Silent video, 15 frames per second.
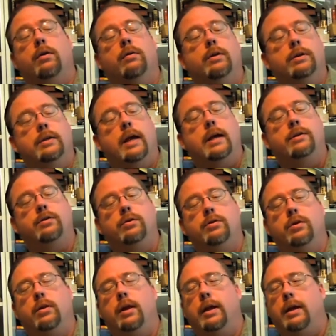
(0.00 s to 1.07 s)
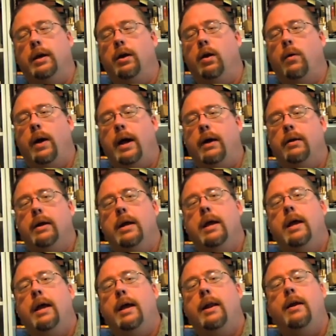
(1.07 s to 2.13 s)
disaster so they can go out.
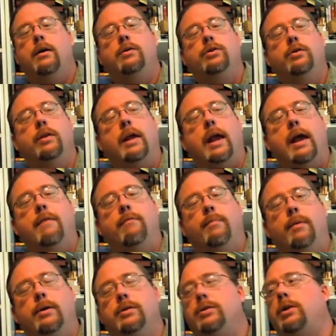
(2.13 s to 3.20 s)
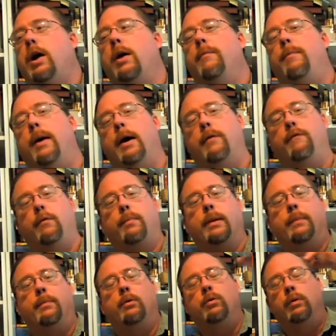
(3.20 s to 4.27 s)
And also they have a bunch stockpiled for
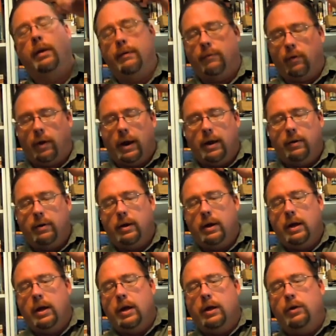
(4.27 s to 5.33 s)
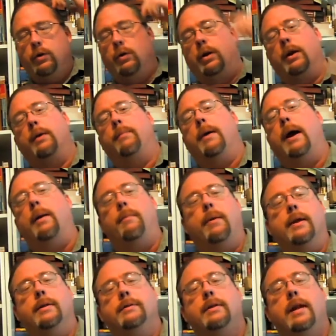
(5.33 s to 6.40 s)
people who live around nuclear power plants.